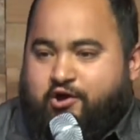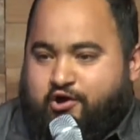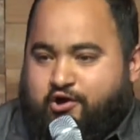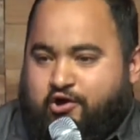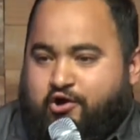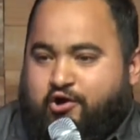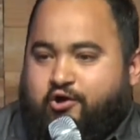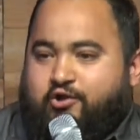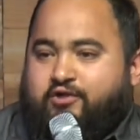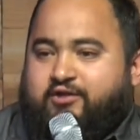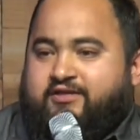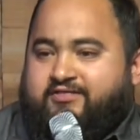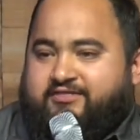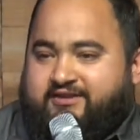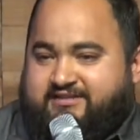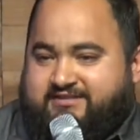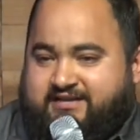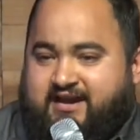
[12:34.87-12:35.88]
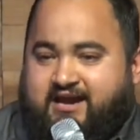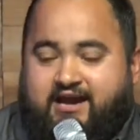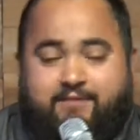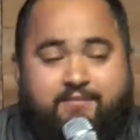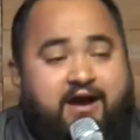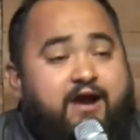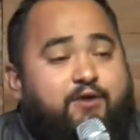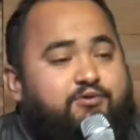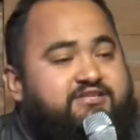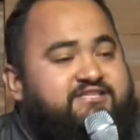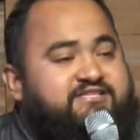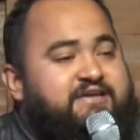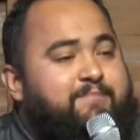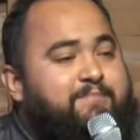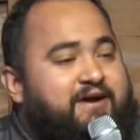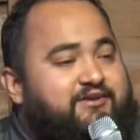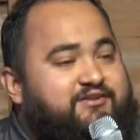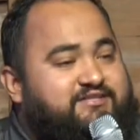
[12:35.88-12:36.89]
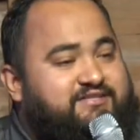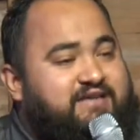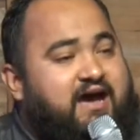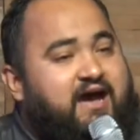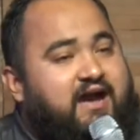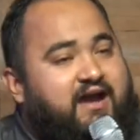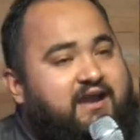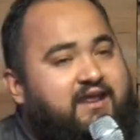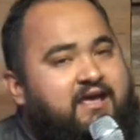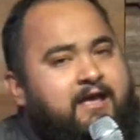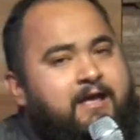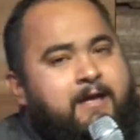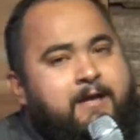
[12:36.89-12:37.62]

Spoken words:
all the time. I would step outside,